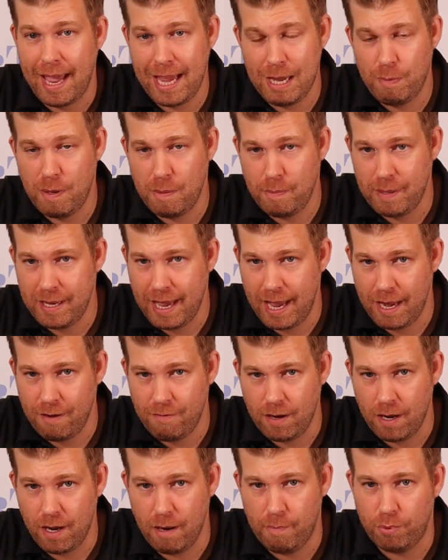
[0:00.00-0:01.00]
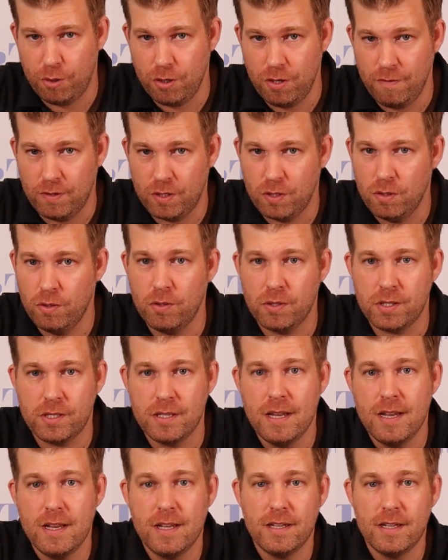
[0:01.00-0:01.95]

APBA approved course,